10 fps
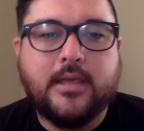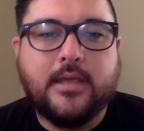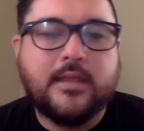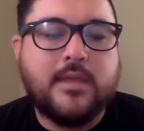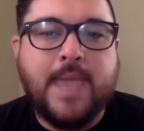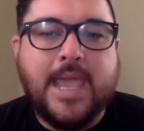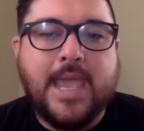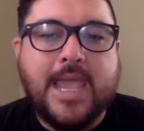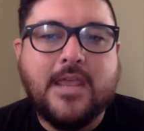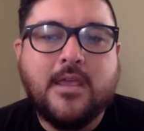get them
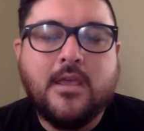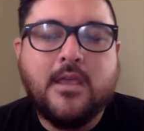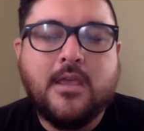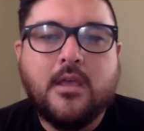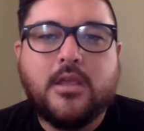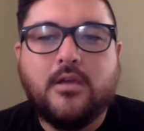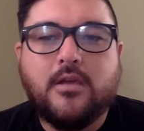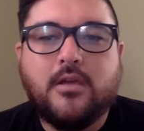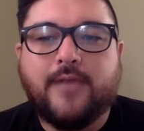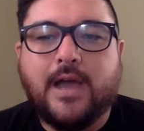made.
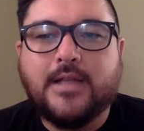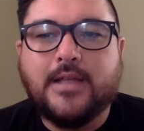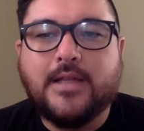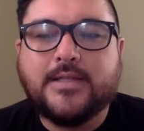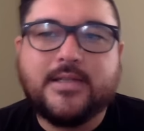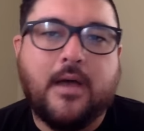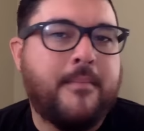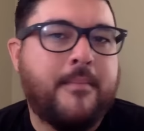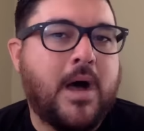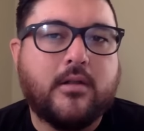You'd find a
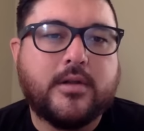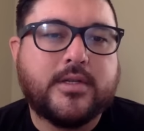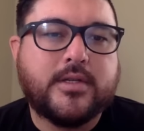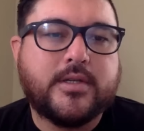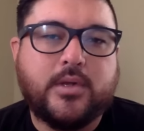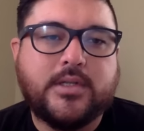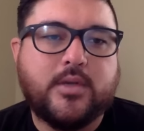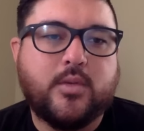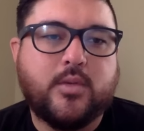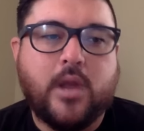model or
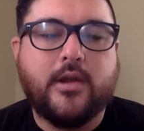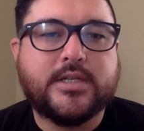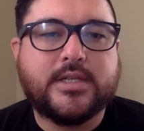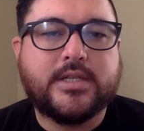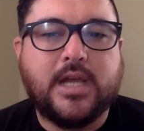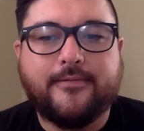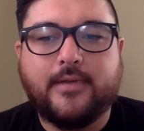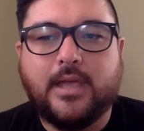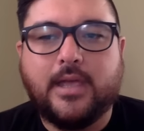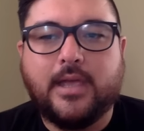someone to wear your
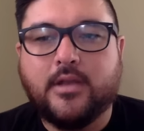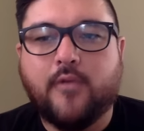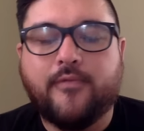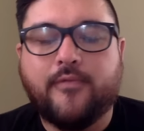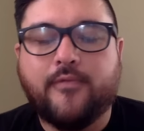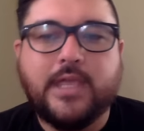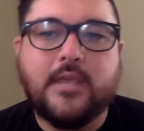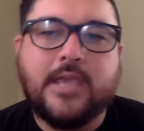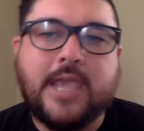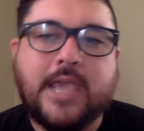stuff and
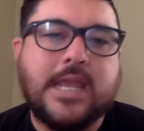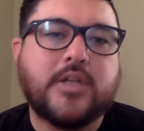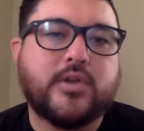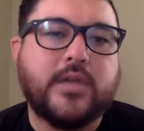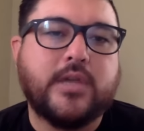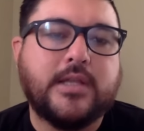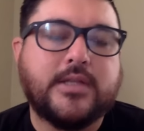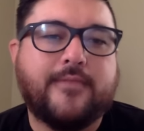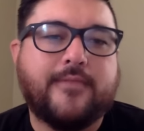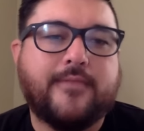hopefully gain entry
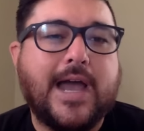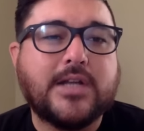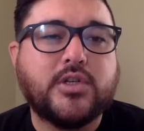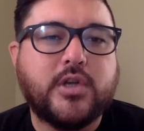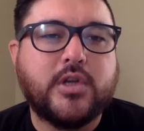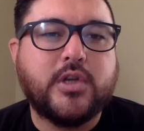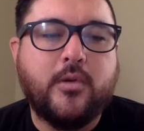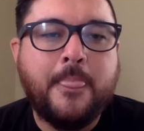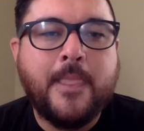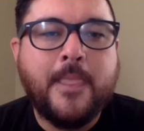into a fashion
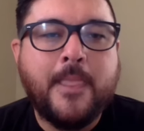show.